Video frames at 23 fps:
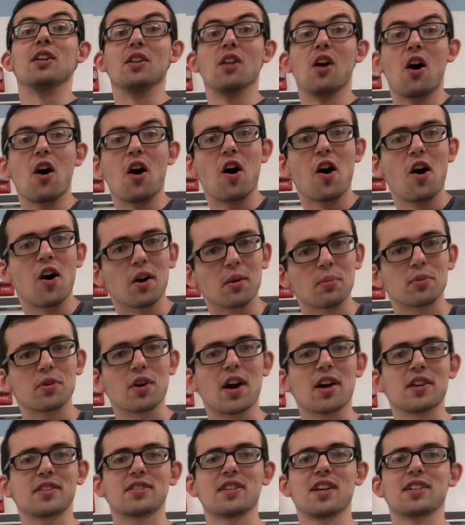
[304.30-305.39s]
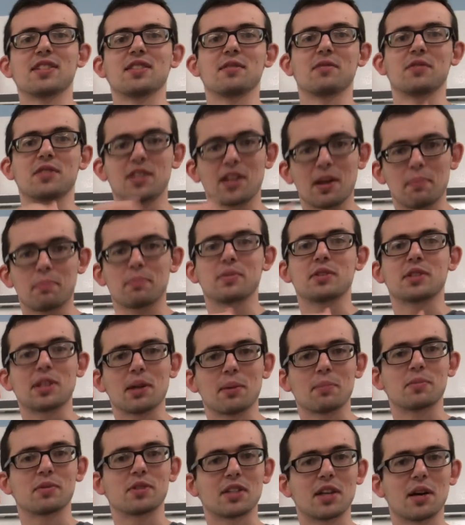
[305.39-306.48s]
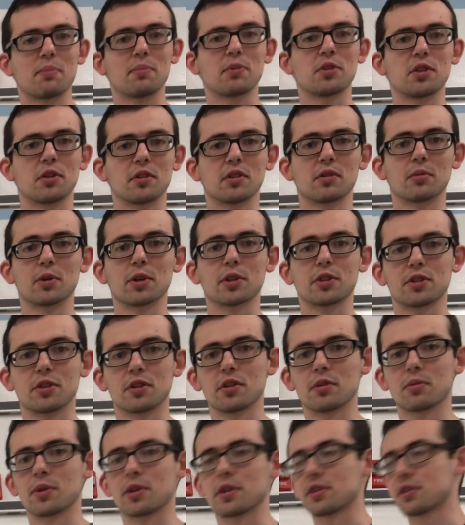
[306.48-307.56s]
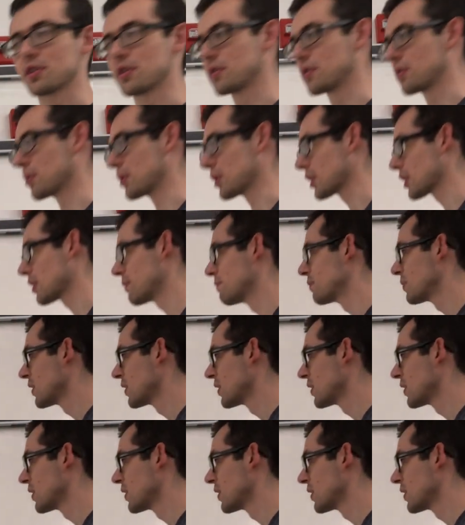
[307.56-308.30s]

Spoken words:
long process of step, show your work, show your work, show your work.